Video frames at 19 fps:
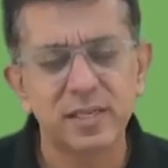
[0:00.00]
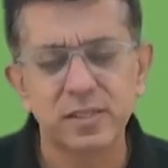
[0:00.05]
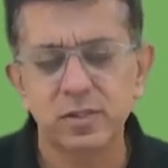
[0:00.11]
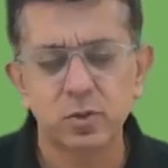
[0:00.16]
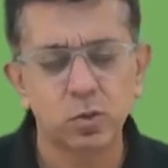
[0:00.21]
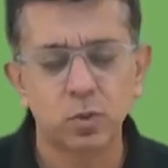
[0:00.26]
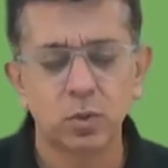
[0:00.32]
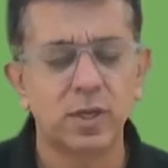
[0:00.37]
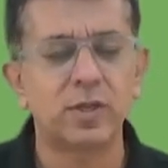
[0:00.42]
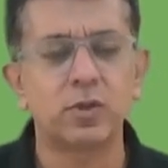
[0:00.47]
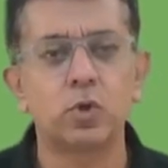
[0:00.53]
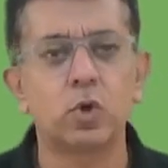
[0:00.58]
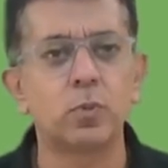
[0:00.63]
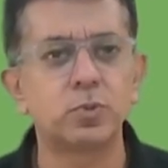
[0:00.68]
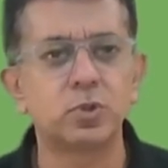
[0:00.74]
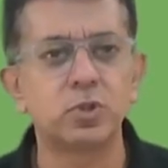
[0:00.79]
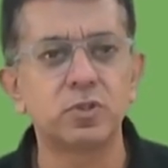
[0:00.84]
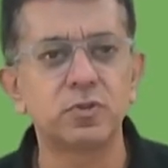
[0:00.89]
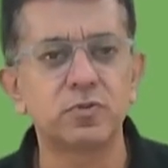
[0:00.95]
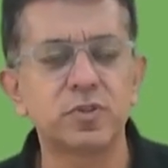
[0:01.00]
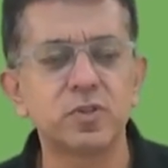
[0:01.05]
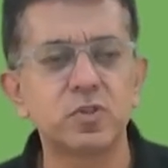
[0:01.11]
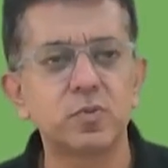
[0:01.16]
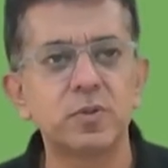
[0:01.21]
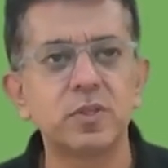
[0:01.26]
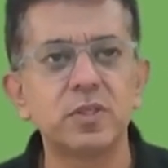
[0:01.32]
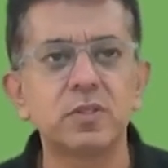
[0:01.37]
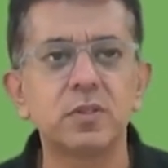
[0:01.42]
Let's look at the options
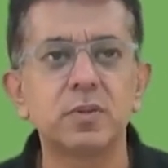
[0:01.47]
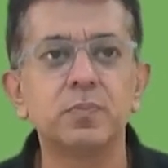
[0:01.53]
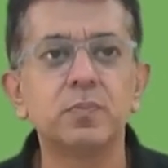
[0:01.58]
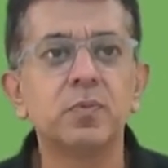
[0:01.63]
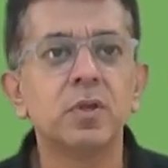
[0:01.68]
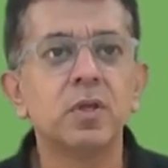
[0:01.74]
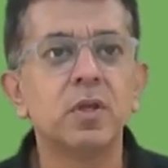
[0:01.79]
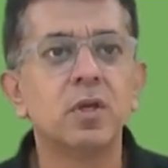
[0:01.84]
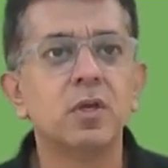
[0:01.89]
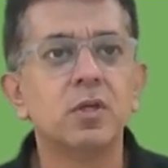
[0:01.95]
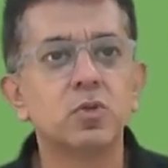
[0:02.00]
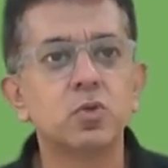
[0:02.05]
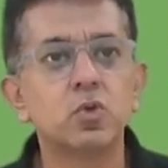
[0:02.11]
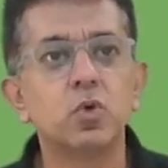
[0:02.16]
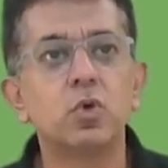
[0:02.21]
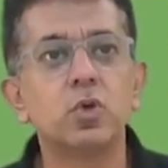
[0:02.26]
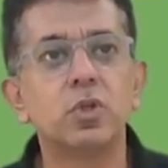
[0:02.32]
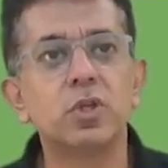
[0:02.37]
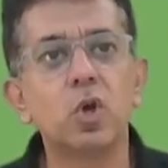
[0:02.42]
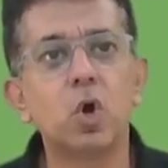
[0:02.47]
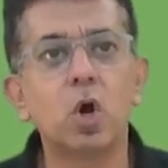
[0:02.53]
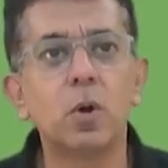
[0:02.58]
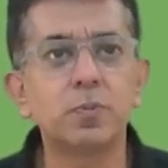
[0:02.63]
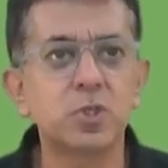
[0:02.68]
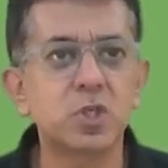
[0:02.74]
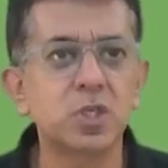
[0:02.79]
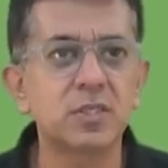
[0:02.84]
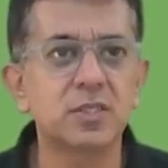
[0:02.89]
first, please. So the
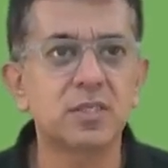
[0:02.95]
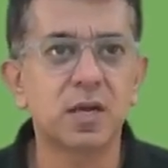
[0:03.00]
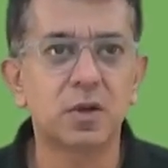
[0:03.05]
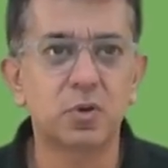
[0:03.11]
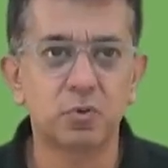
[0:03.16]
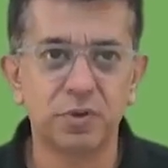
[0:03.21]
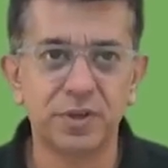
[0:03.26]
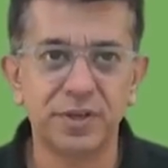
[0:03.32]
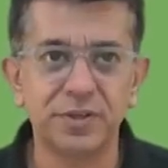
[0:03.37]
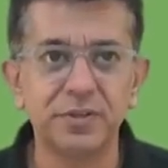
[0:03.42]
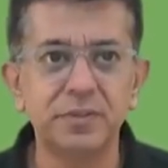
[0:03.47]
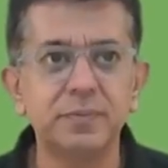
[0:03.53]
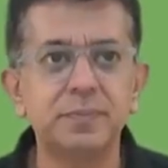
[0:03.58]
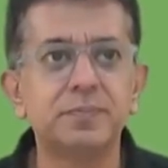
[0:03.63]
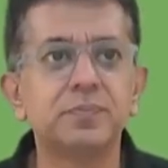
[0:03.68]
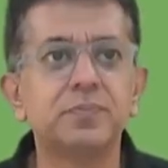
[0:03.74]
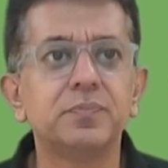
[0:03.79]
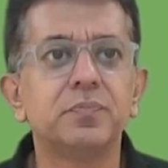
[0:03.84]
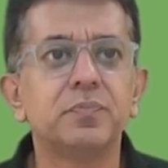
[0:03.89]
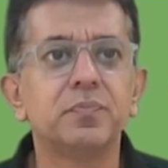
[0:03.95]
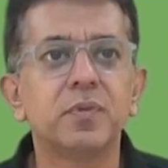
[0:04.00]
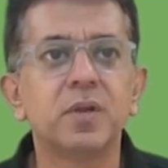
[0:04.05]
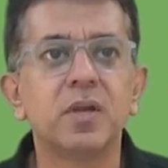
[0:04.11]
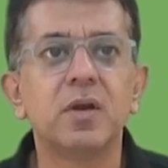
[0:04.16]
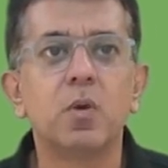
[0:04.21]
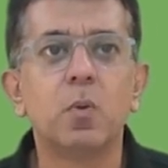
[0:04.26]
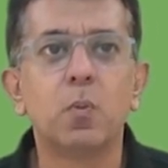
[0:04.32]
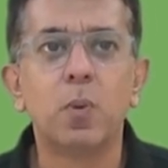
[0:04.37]
options are over here.
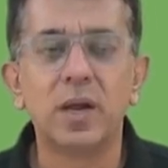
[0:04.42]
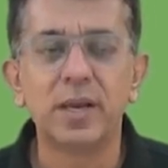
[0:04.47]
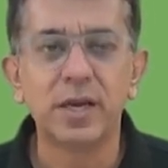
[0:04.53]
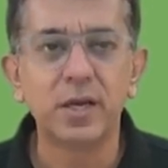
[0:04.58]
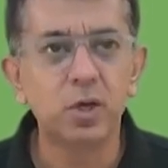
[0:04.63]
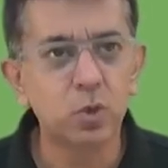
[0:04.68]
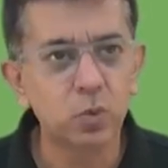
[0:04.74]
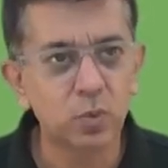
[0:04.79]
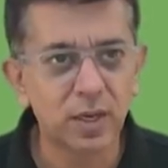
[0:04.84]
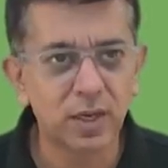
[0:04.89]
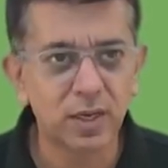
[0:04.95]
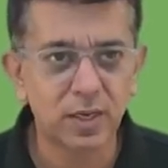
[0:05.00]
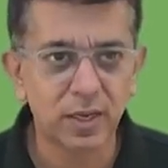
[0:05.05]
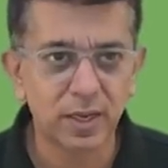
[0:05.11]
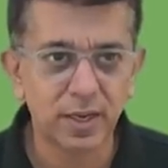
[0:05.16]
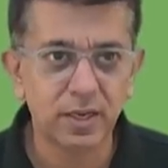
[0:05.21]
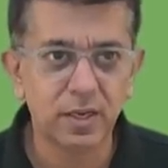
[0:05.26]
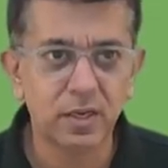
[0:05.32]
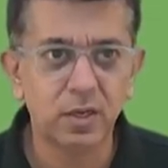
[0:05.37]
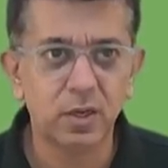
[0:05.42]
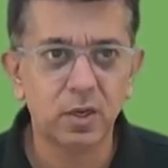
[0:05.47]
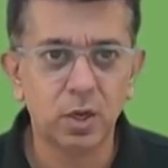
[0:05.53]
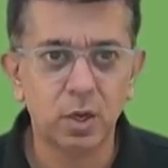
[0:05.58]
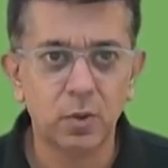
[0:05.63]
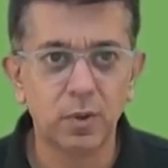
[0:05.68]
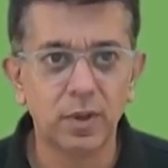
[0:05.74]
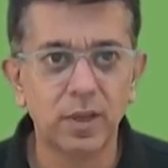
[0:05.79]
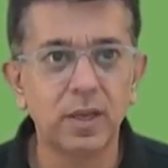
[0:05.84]
1 and 2 are correct.
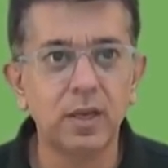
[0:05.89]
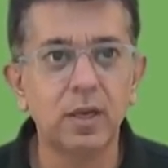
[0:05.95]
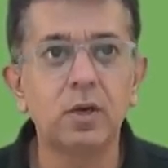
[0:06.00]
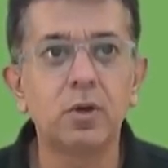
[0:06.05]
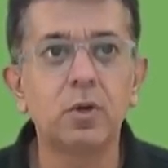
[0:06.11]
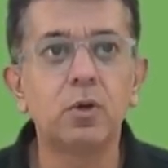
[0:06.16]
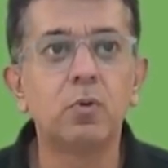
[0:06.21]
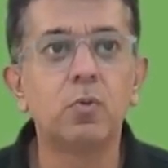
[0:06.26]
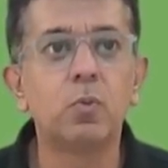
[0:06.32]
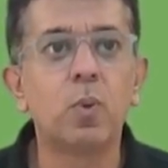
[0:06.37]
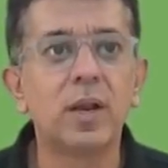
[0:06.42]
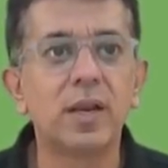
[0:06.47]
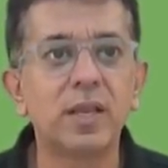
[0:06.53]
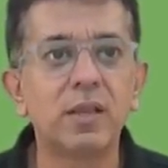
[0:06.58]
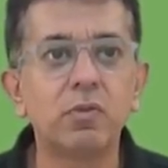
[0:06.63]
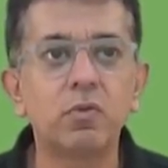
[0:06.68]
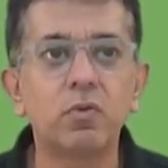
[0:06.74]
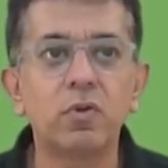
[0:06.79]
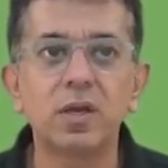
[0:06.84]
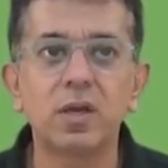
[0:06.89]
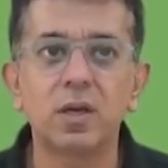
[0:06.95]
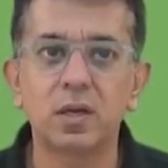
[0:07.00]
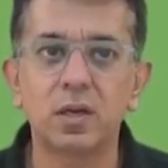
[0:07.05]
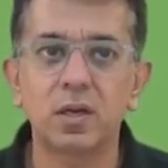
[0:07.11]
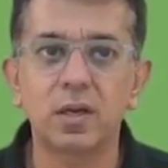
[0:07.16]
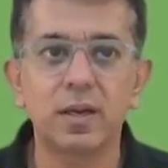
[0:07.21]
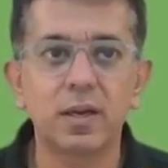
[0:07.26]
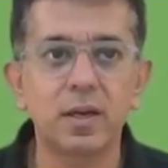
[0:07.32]
Okay. 1 and 3 are
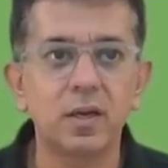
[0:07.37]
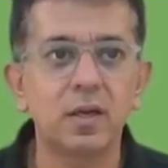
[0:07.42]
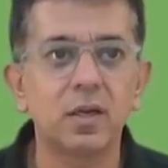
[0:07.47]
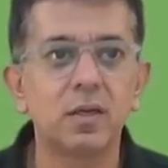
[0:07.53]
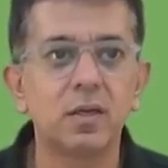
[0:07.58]
correct.